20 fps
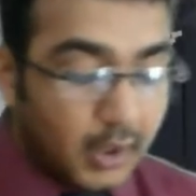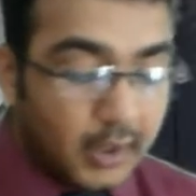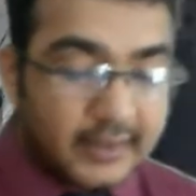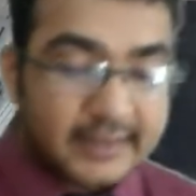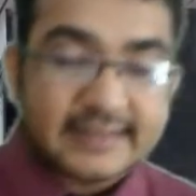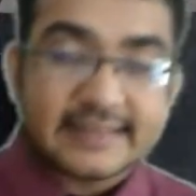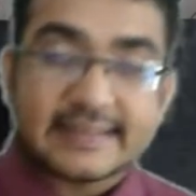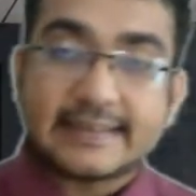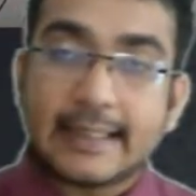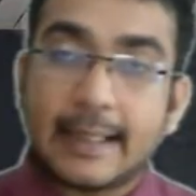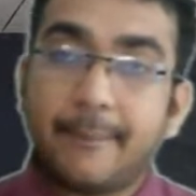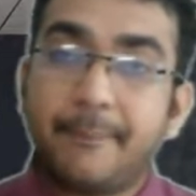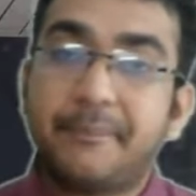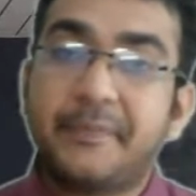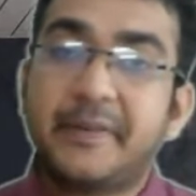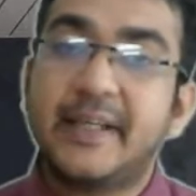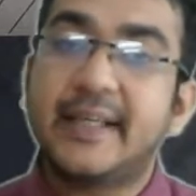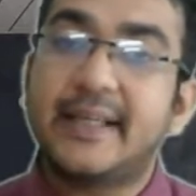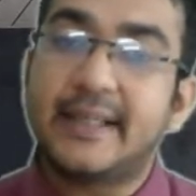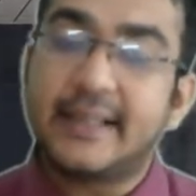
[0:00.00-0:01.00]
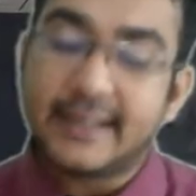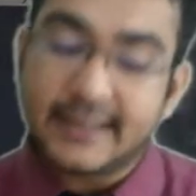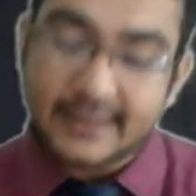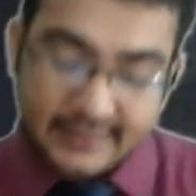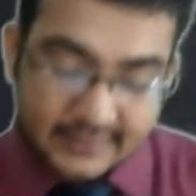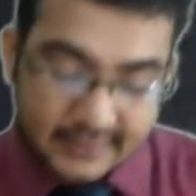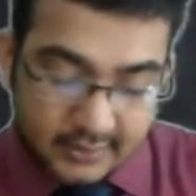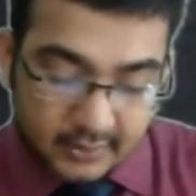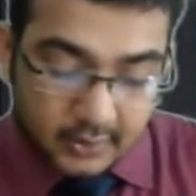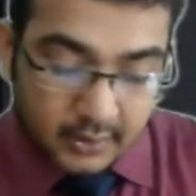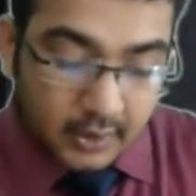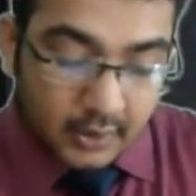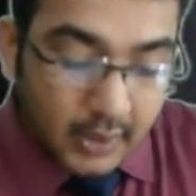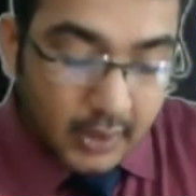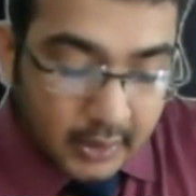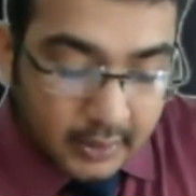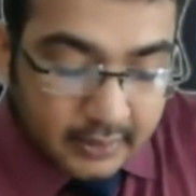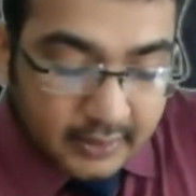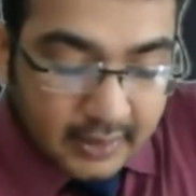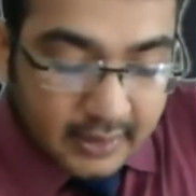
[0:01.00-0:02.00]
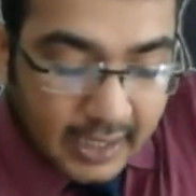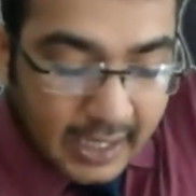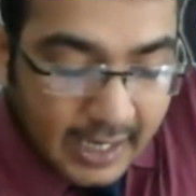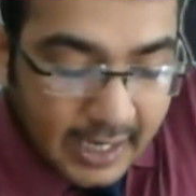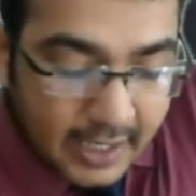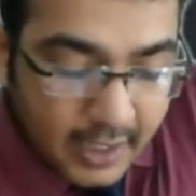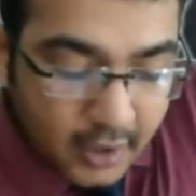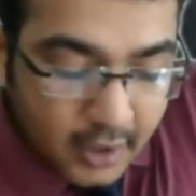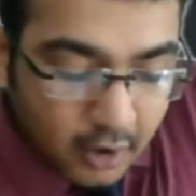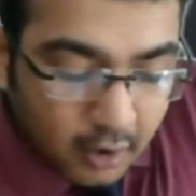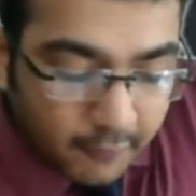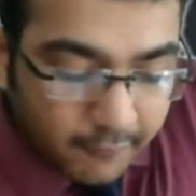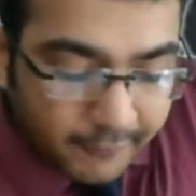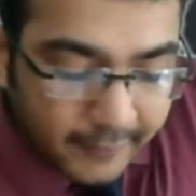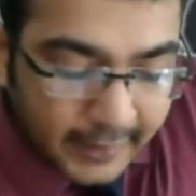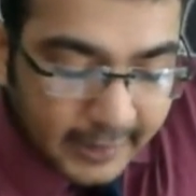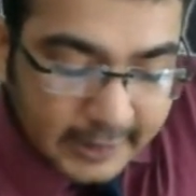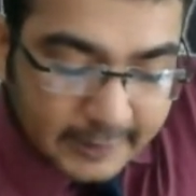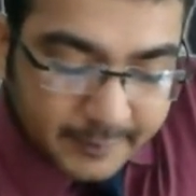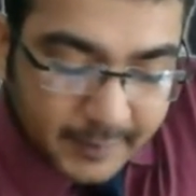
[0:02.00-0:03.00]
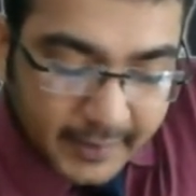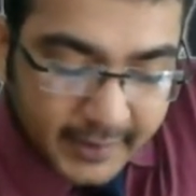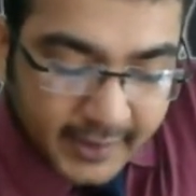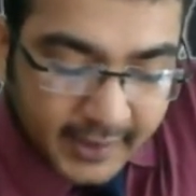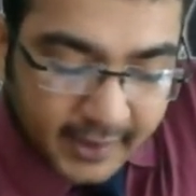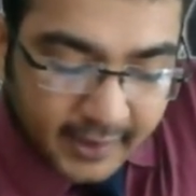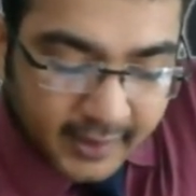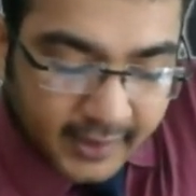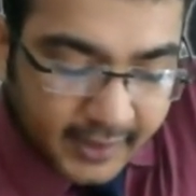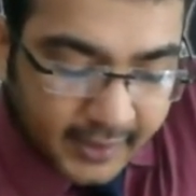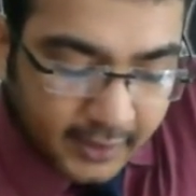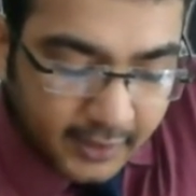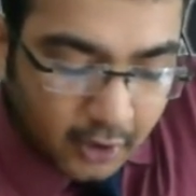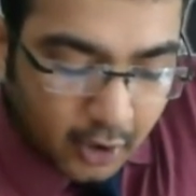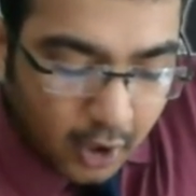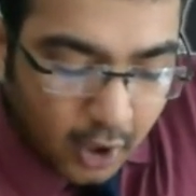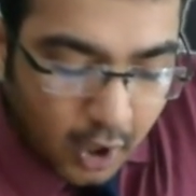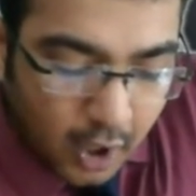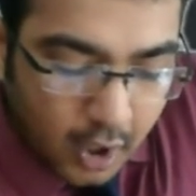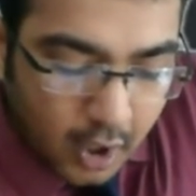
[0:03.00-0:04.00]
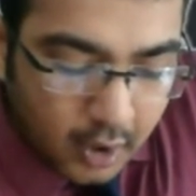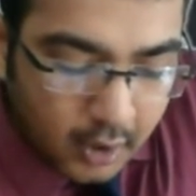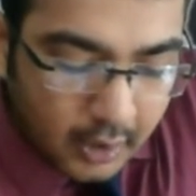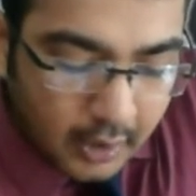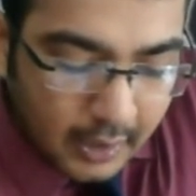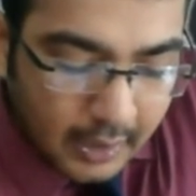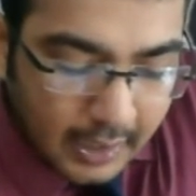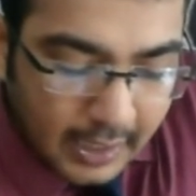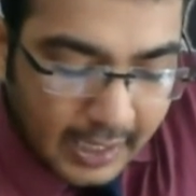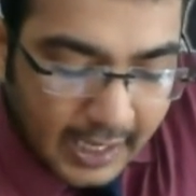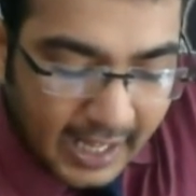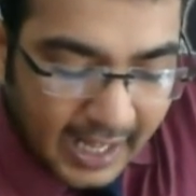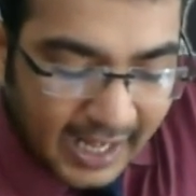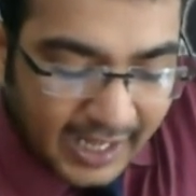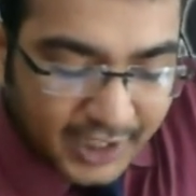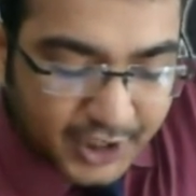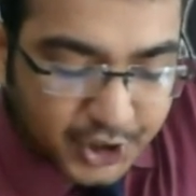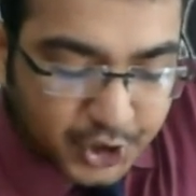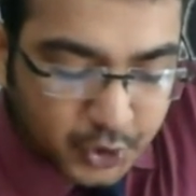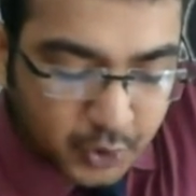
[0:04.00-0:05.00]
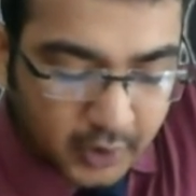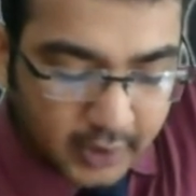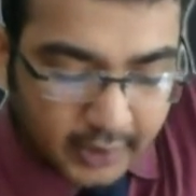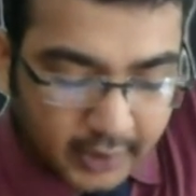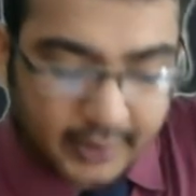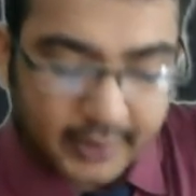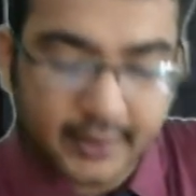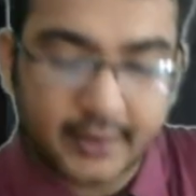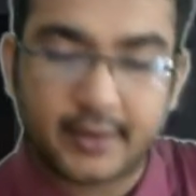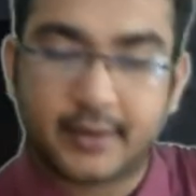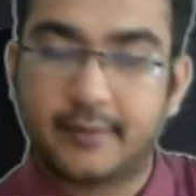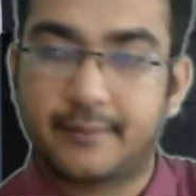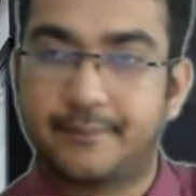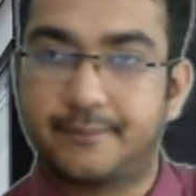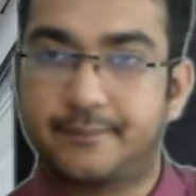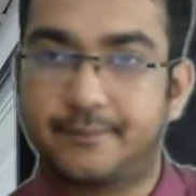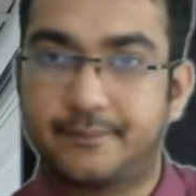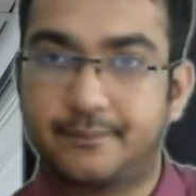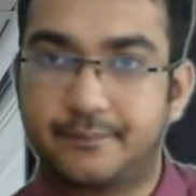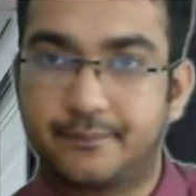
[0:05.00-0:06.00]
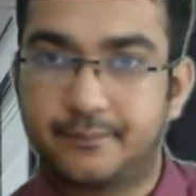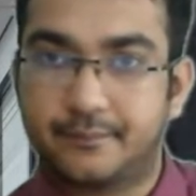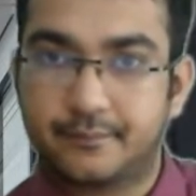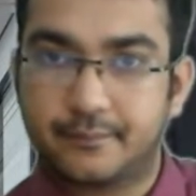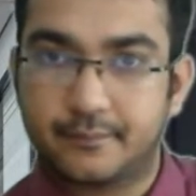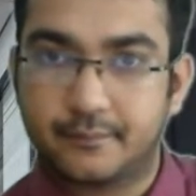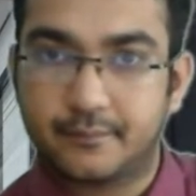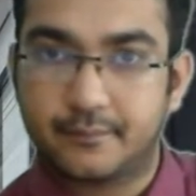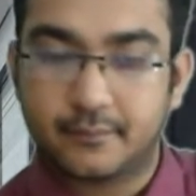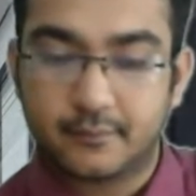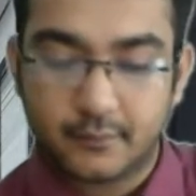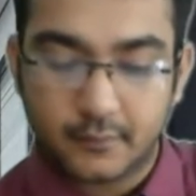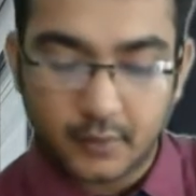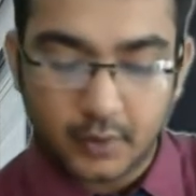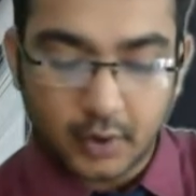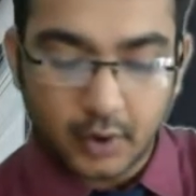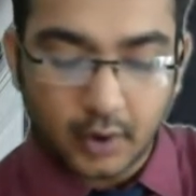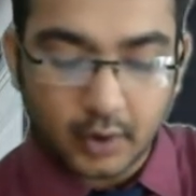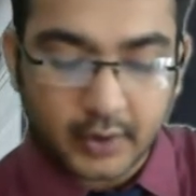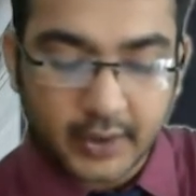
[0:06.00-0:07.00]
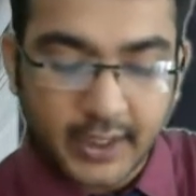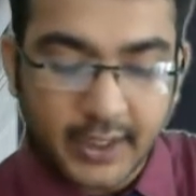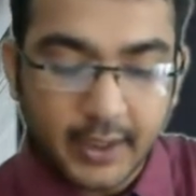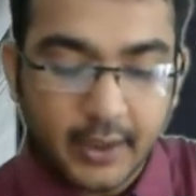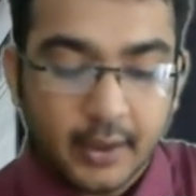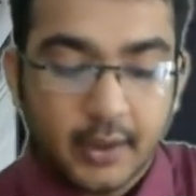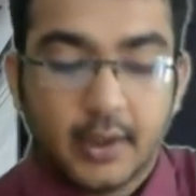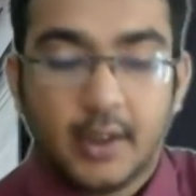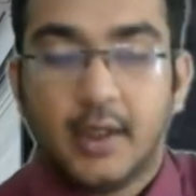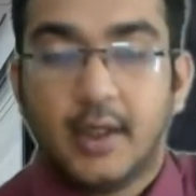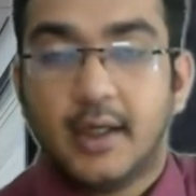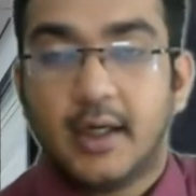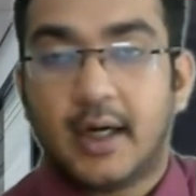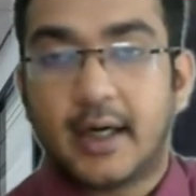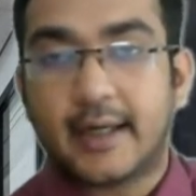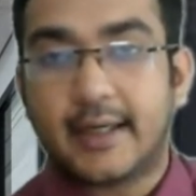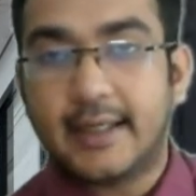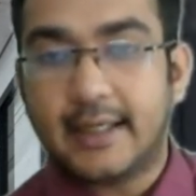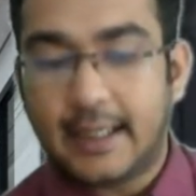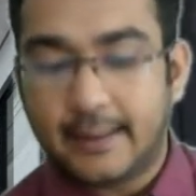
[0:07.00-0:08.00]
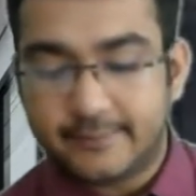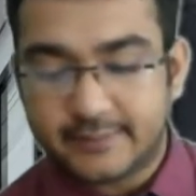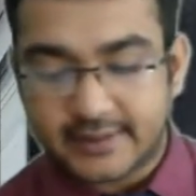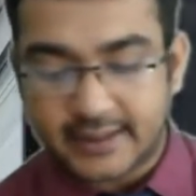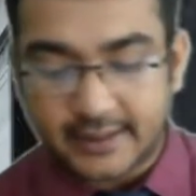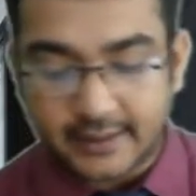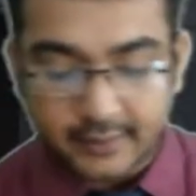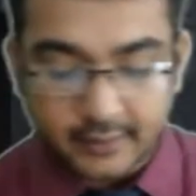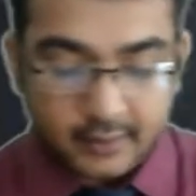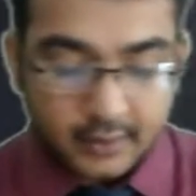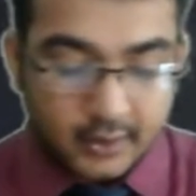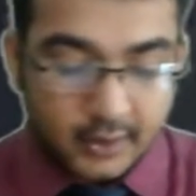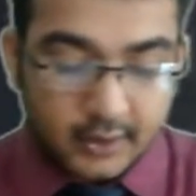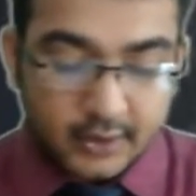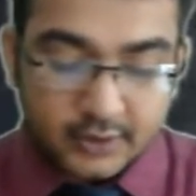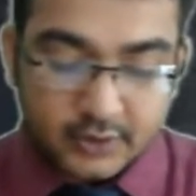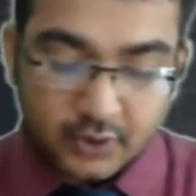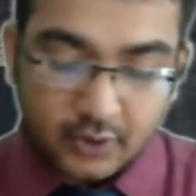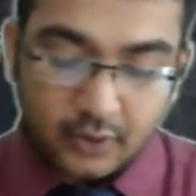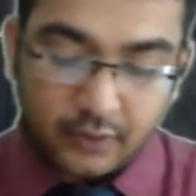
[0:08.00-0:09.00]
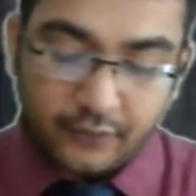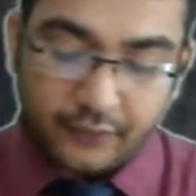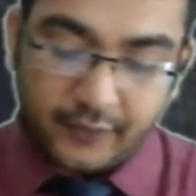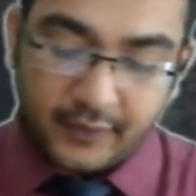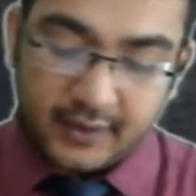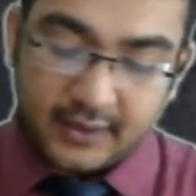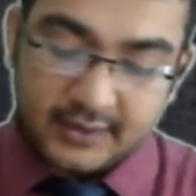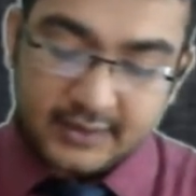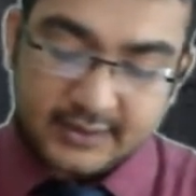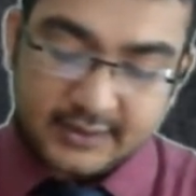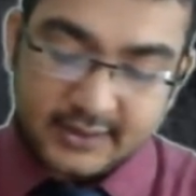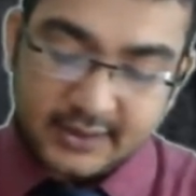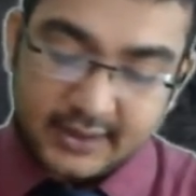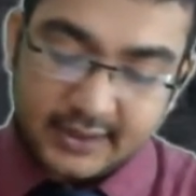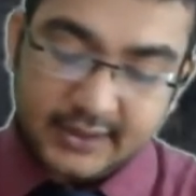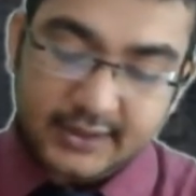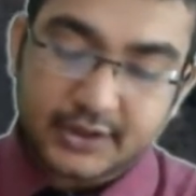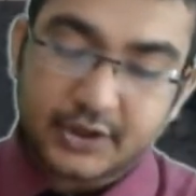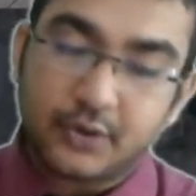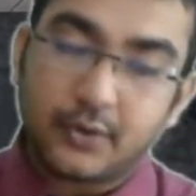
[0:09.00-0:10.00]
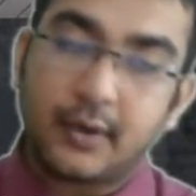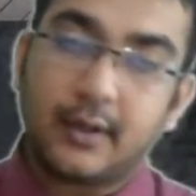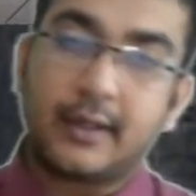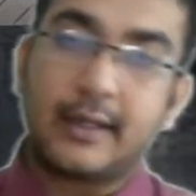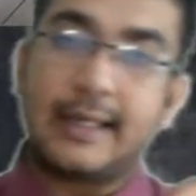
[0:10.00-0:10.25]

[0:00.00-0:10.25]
Step 3 is the higher of expected rent or actual rent. Okay, again I'm saying, so first is your